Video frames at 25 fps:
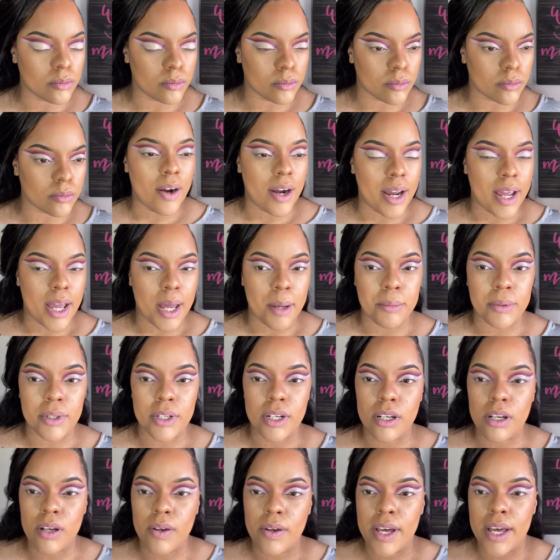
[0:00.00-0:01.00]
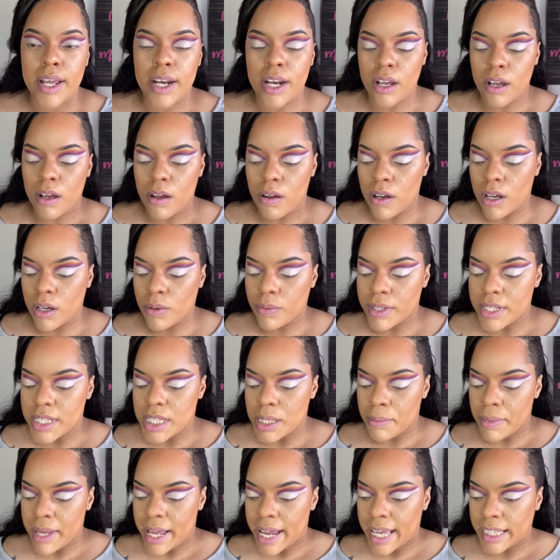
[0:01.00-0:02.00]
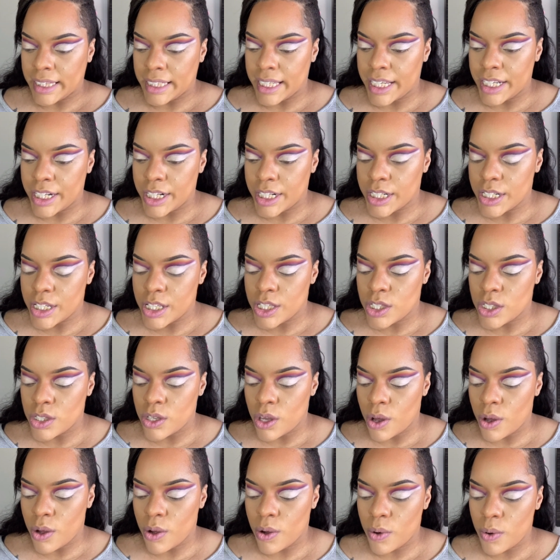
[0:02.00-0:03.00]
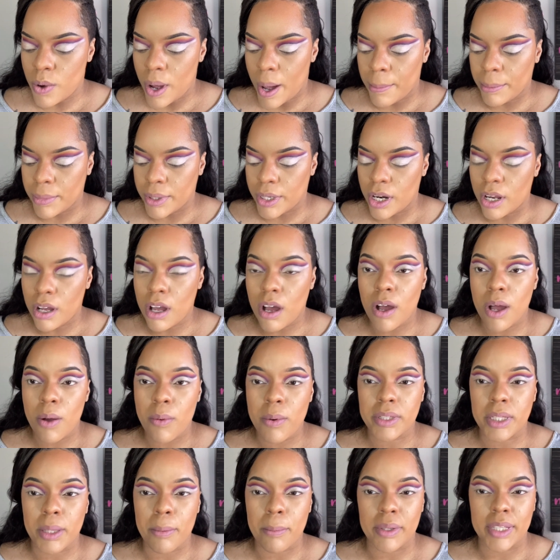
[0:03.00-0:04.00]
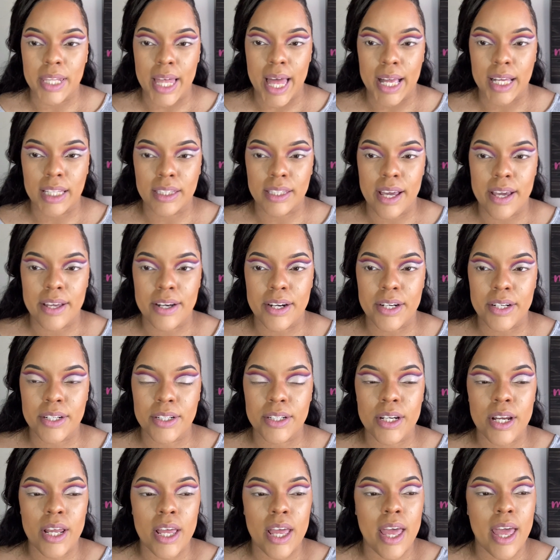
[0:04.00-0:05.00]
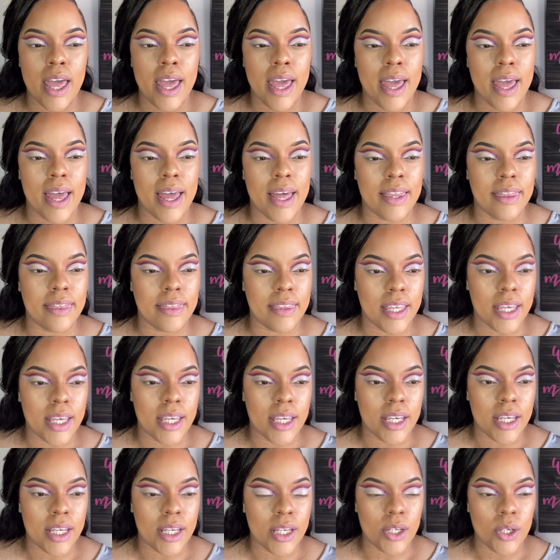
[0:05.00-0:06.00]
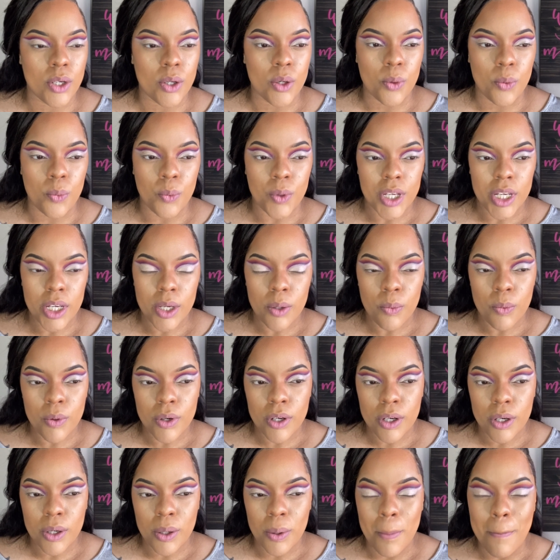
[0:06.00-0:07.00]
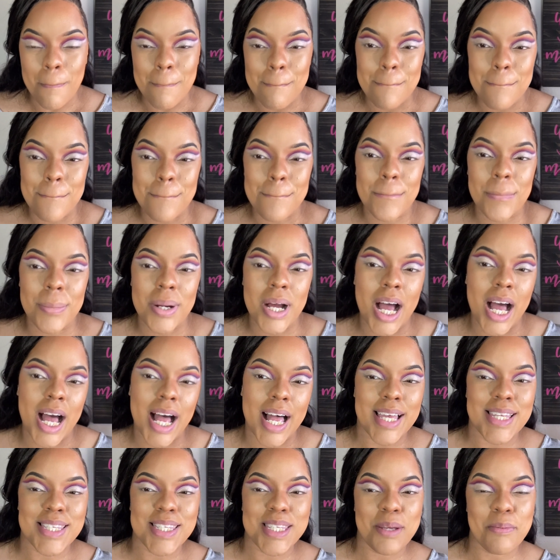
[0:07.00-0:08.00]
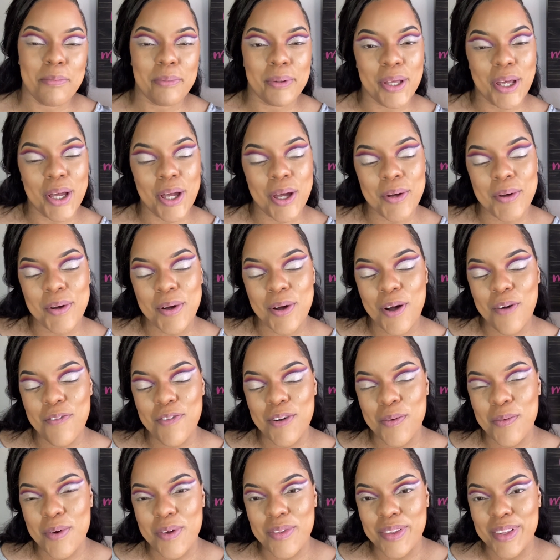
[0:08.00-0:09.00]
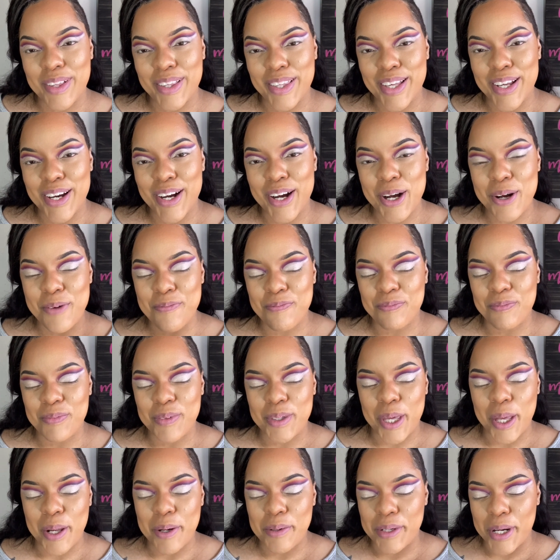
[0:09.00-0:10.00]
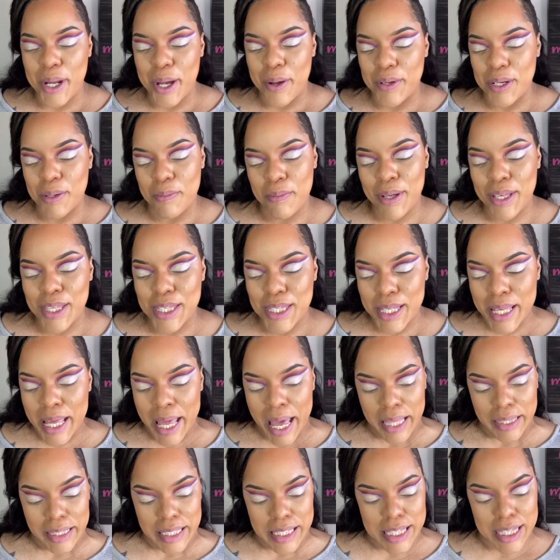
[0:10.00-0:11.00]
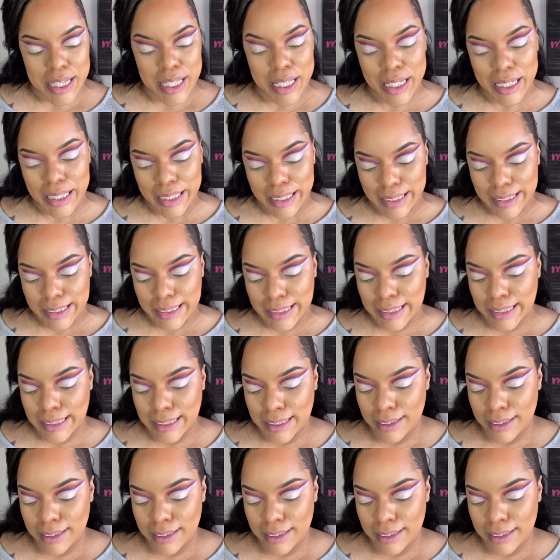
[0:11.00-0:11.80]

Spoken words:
All right, I'm gonna go ahead and go in with some eyeliner. So I'm gonna go in with a black liner, and then we will possibly go over it with glitter. I don't know, it depends on how this looks.